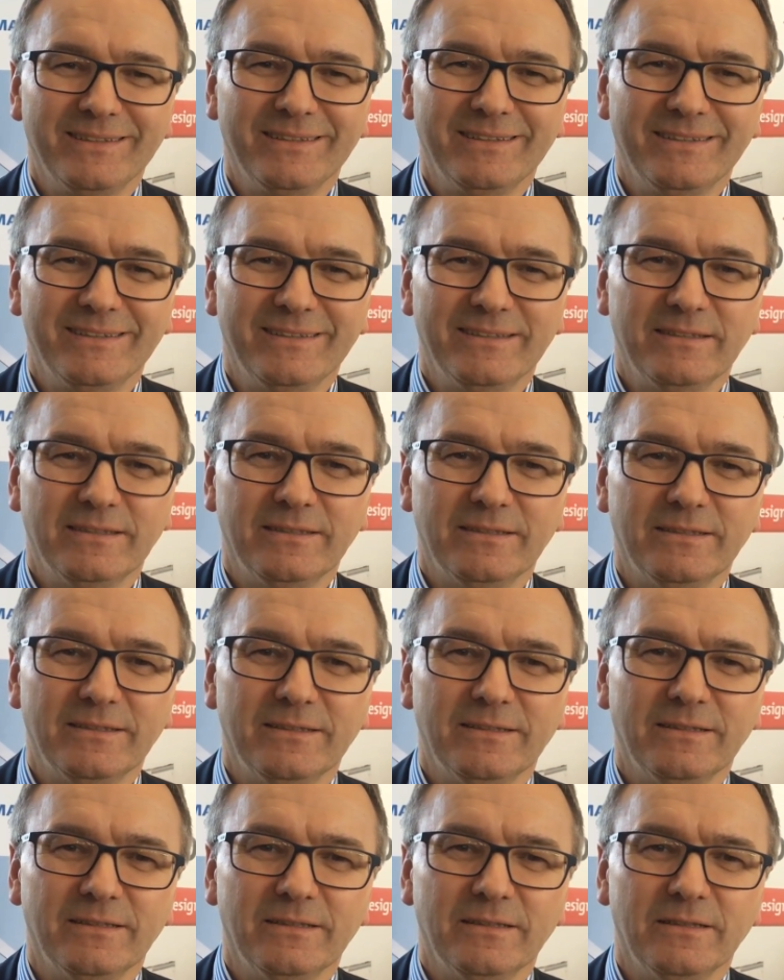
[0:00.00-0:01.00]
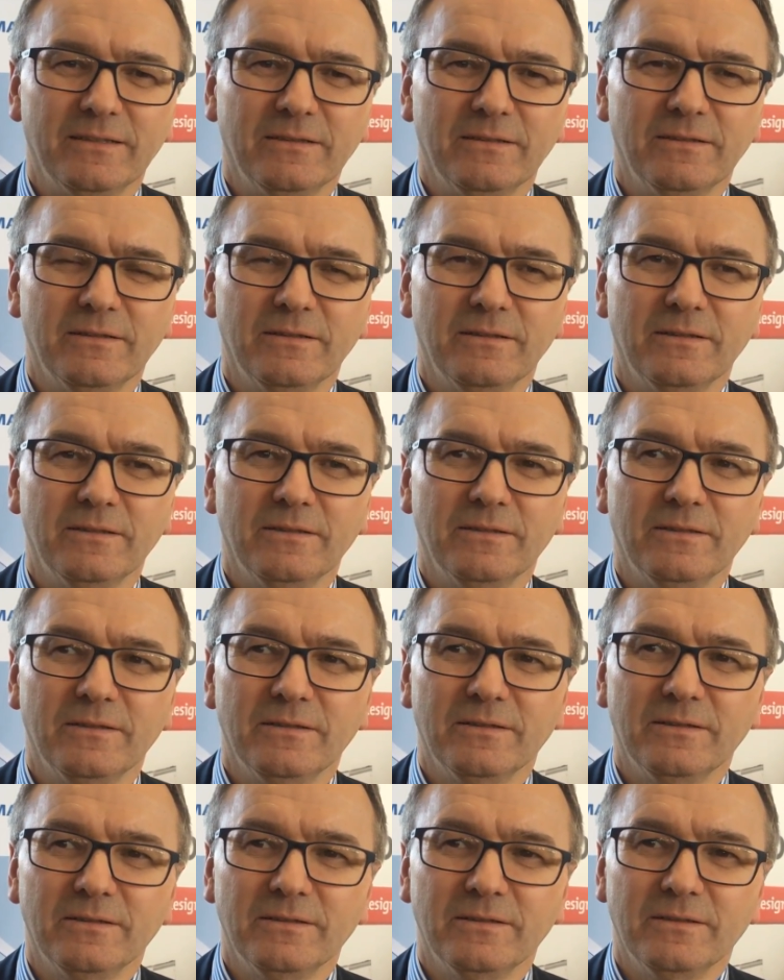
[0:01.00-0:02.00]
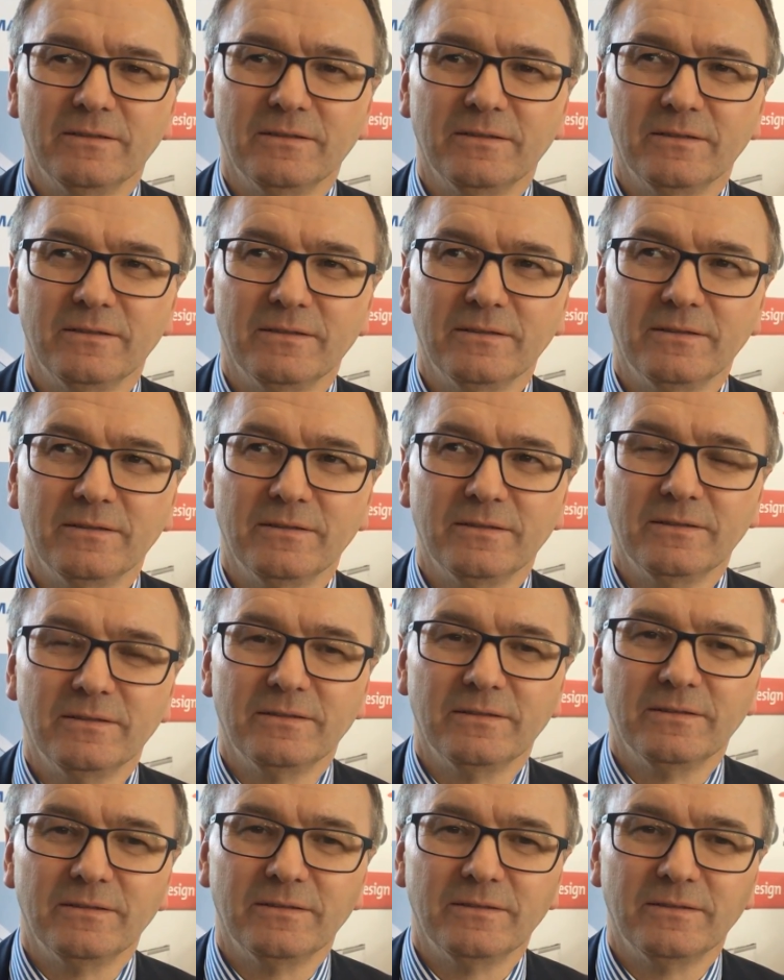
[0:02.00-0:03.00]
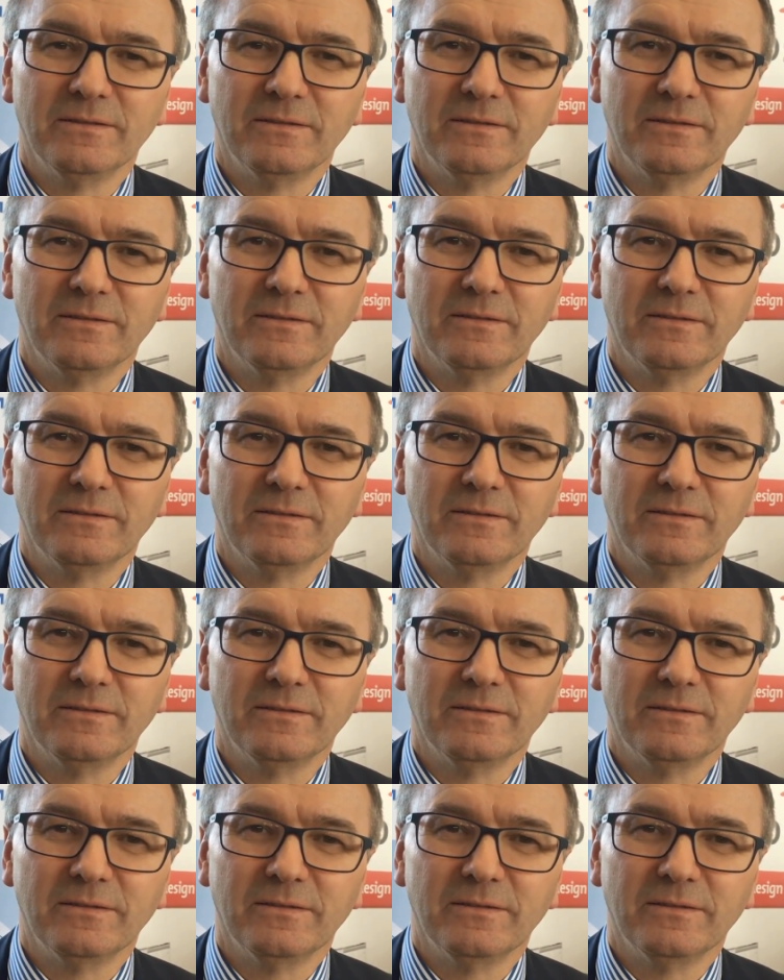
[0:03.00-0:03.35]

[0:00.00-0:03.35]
Well, how, how has been the response of the wood